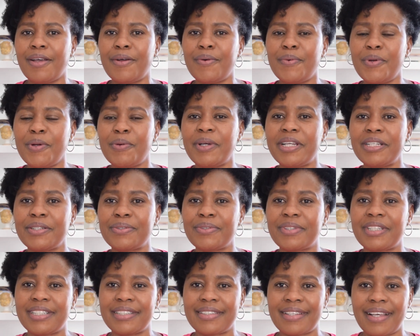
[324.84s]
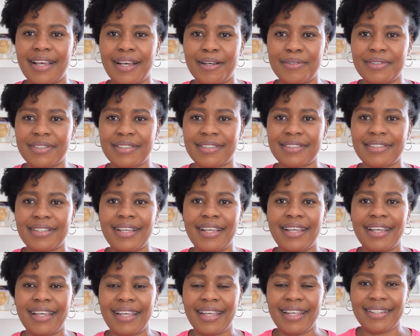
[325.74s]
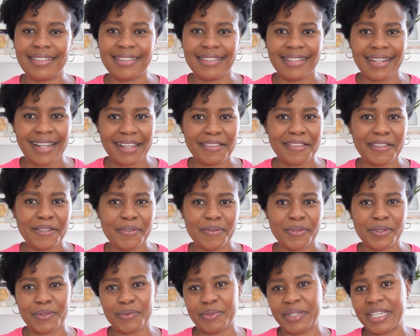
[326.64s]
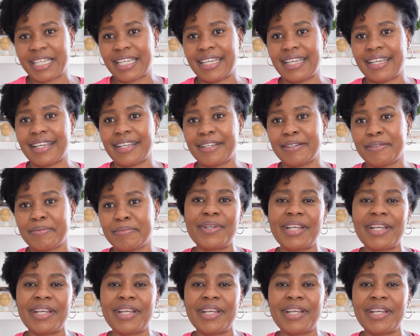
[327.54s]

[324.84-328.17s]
We went to this house and nothing was working.